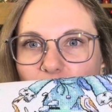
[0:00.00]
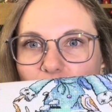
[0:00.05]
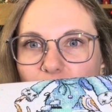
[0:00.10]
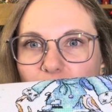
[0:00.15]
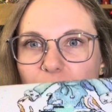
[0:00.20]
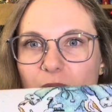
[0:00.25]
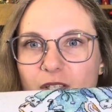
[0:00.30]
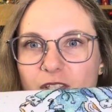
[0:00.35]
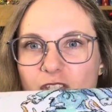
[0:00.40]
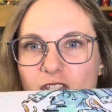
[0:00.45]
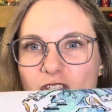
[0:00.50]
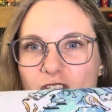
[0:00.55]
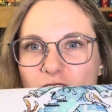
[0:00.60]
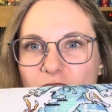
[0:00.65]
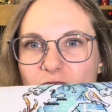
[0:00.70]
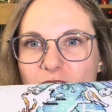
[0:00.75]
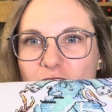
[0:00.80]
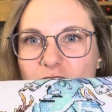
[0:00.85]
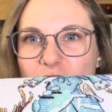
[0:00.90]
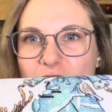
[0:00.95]
but
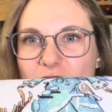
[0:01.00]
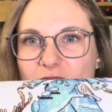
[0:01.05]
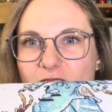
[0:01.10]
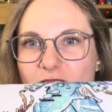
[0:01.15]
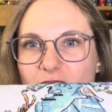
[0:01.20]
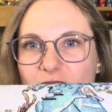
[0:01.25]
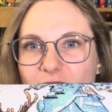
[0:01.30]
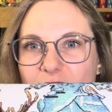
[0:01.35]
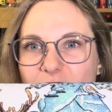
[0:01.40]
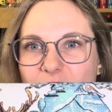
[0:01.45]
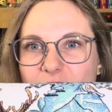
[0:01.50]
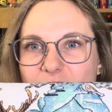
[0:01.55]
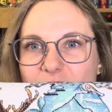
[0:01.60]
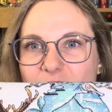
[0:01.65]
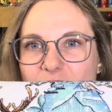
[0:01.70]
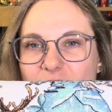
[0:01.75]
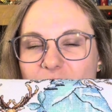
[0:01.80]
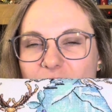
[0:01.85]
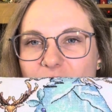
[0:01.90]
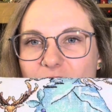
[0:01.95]
she just
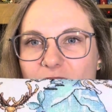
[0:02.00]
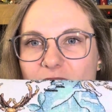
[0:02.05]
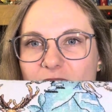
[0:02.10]
looks